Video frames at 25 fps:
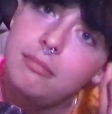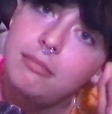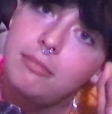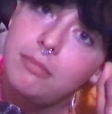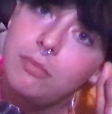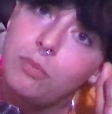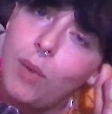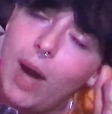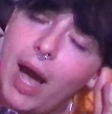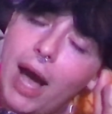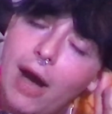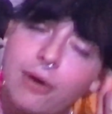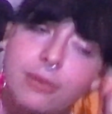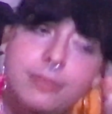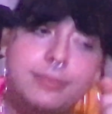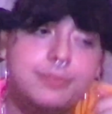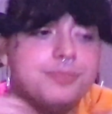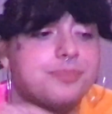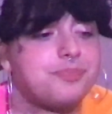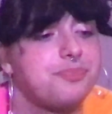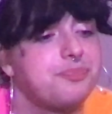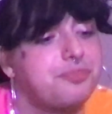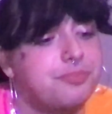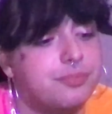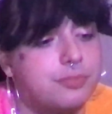Wow,
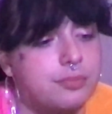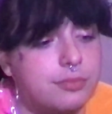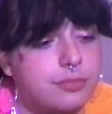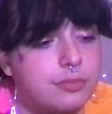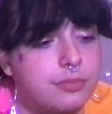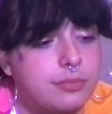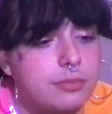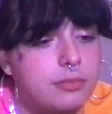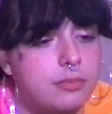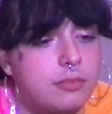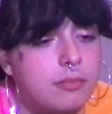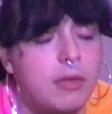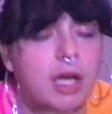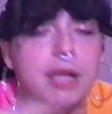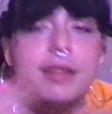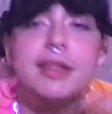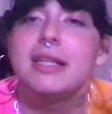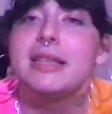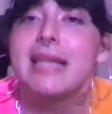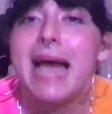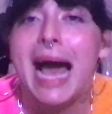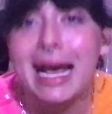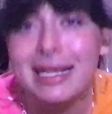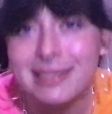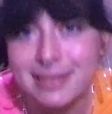the
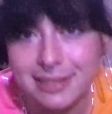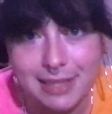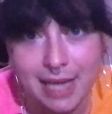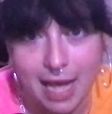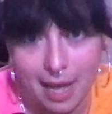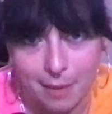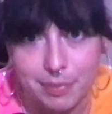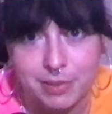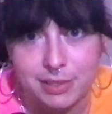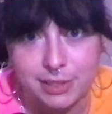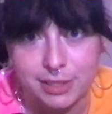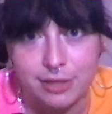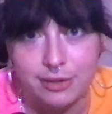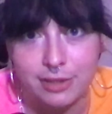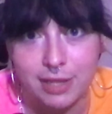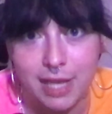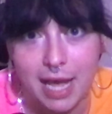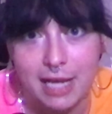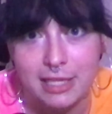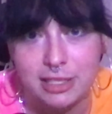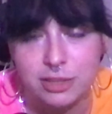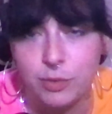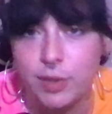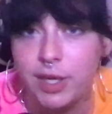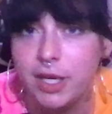last episode
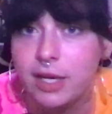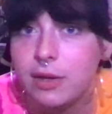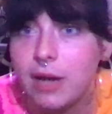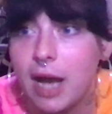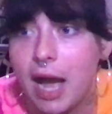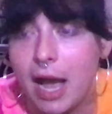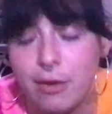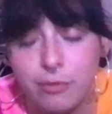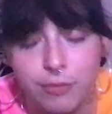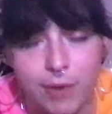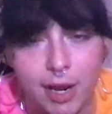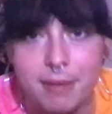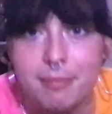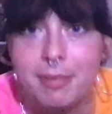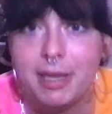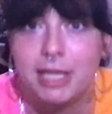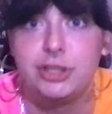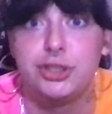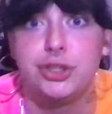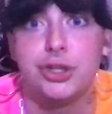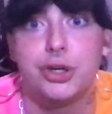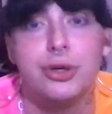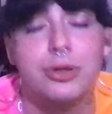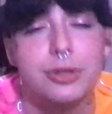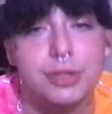last week i read my
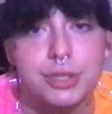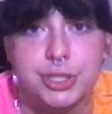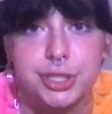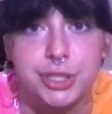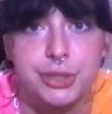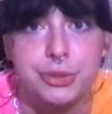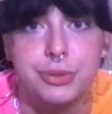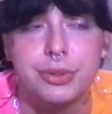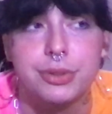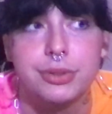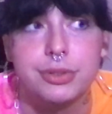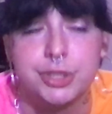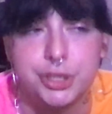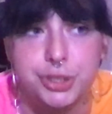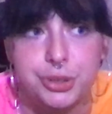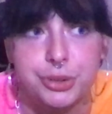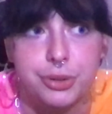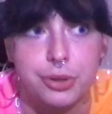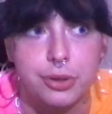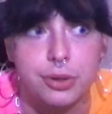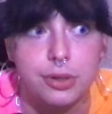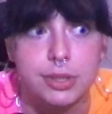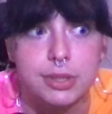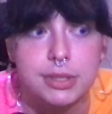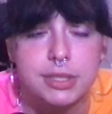journal to you to you
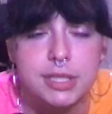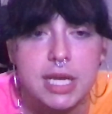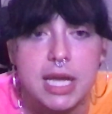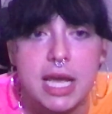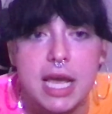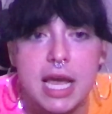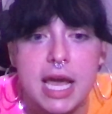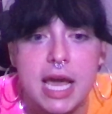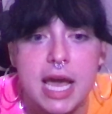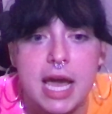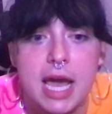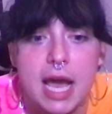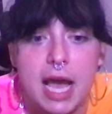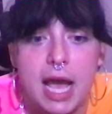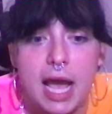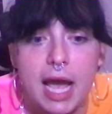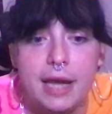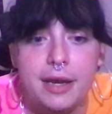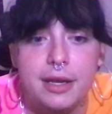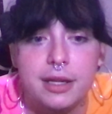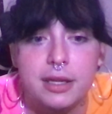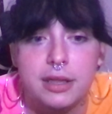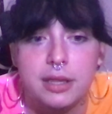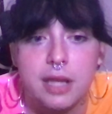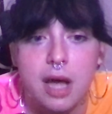girls
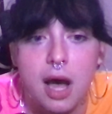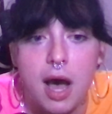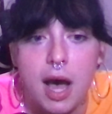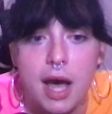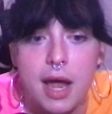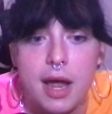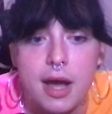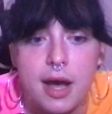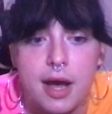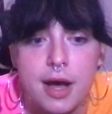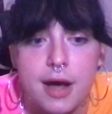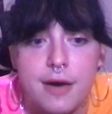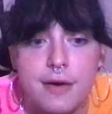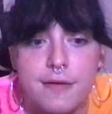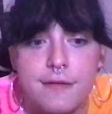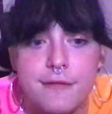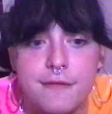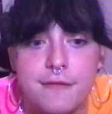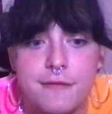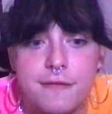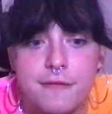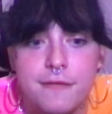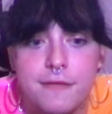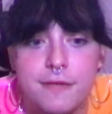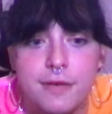and a lot
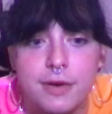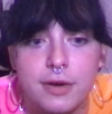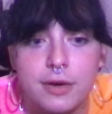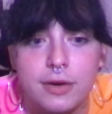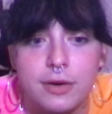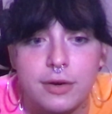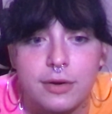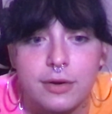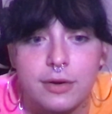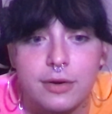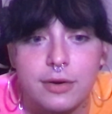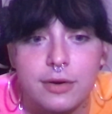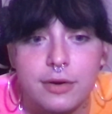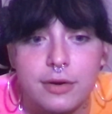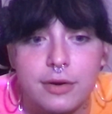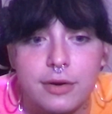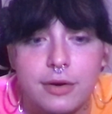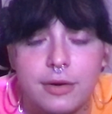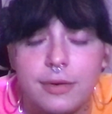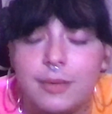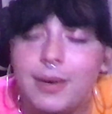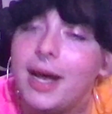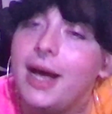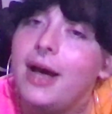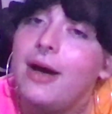of
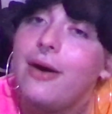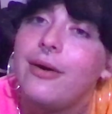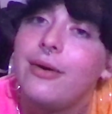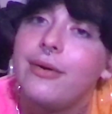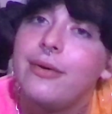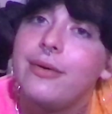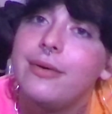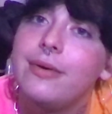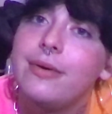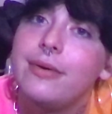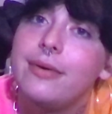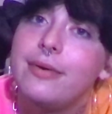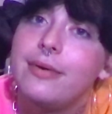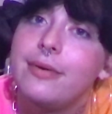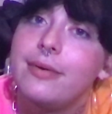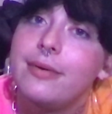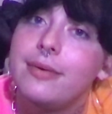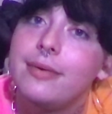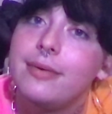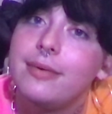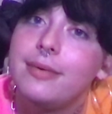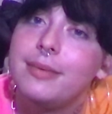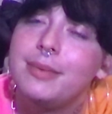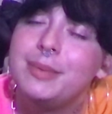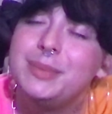wow
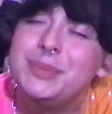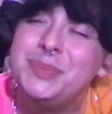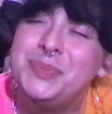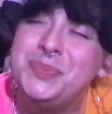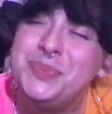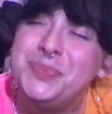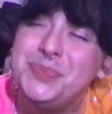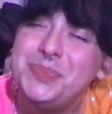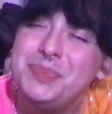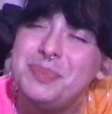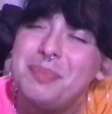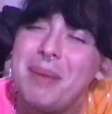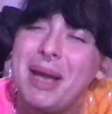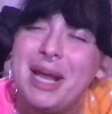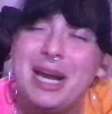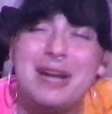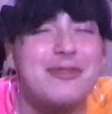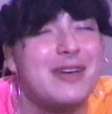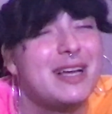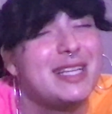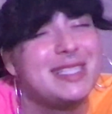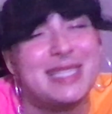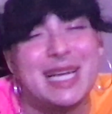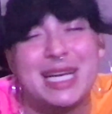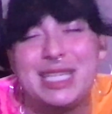mm-hmm,
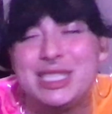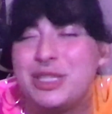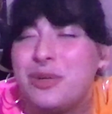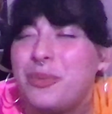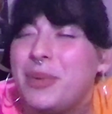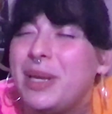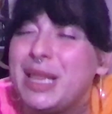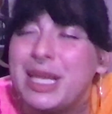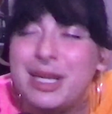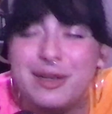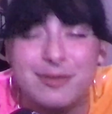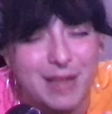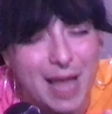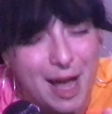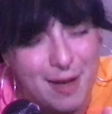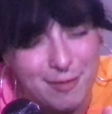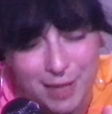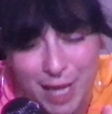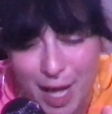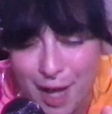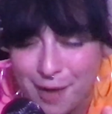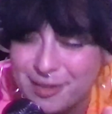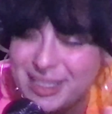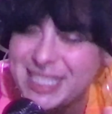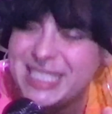manifestation we live laugh
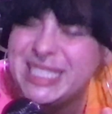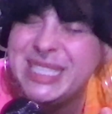love